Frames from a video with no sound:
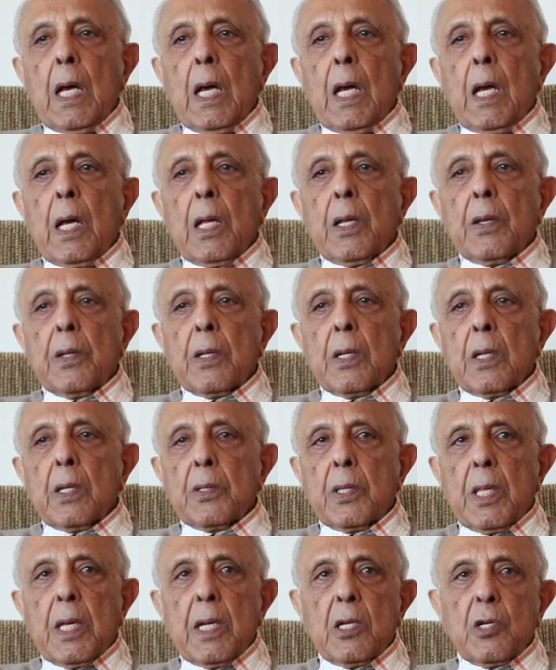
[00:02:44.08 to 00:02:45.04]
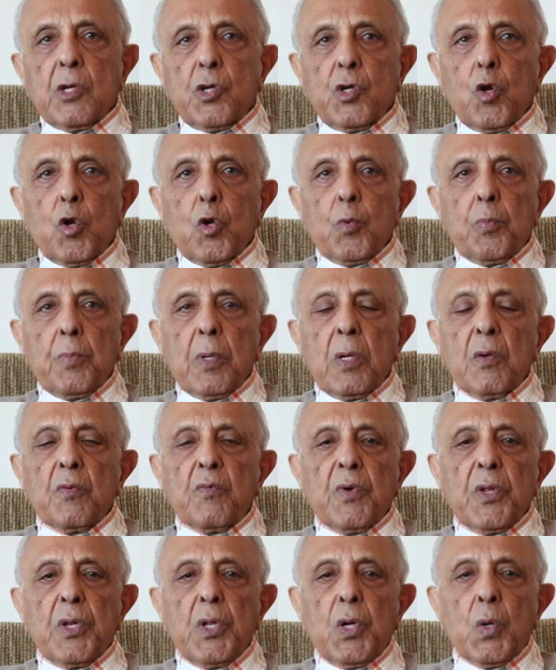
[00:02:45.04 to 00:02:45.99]
And they showed me a
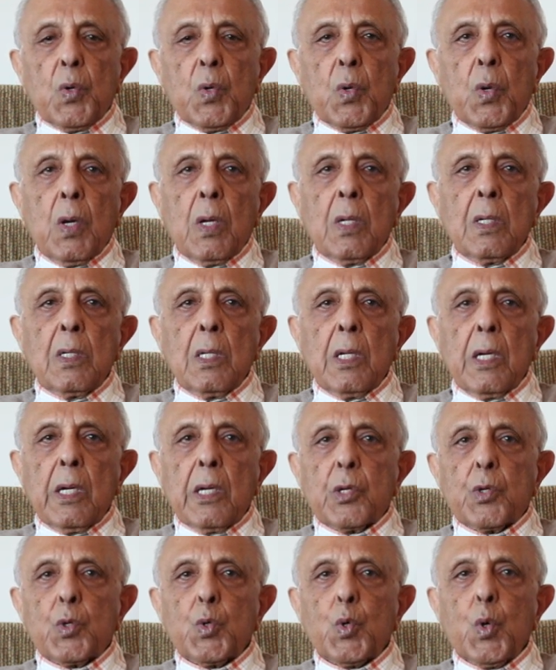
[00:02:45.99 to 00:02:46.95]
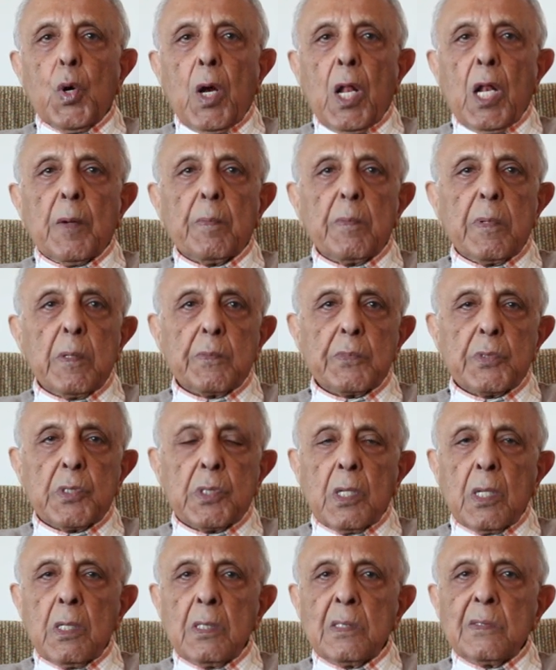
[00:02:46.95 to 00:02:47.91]
video and 2
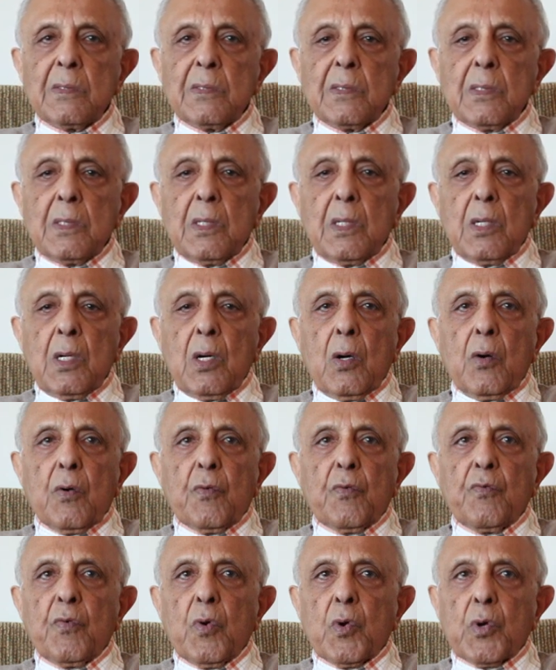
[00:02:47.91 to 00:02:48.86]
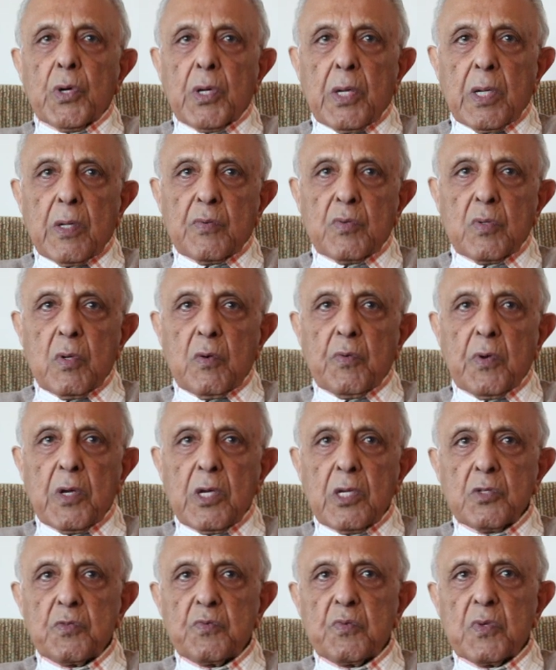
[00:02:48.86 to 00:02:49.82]
albums of photographs of
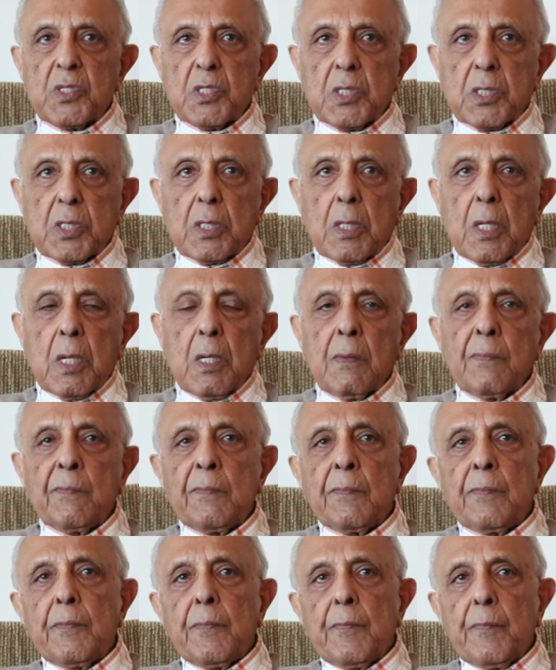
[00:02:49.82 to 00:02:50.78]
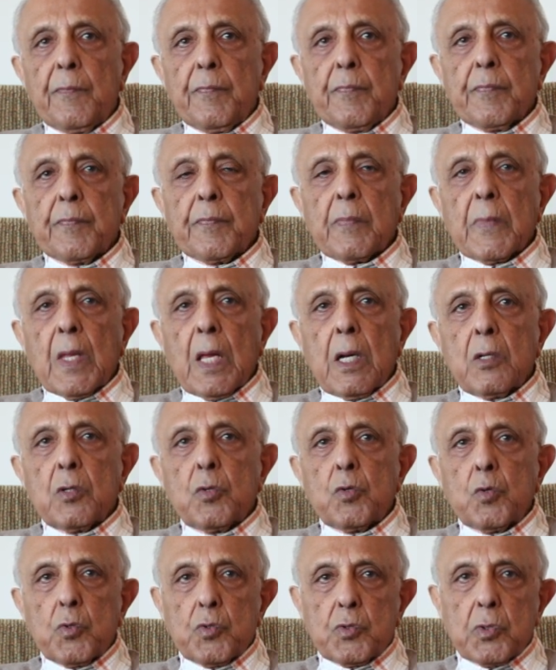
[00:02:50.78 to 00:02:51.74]
his visit
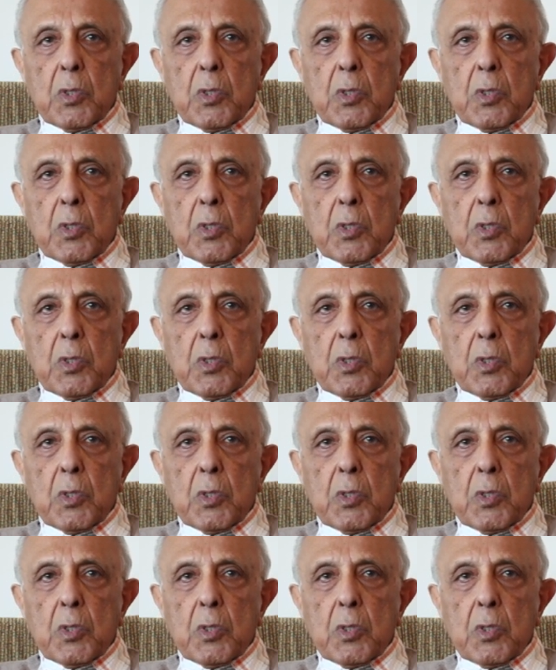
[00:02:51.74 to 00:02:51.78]
to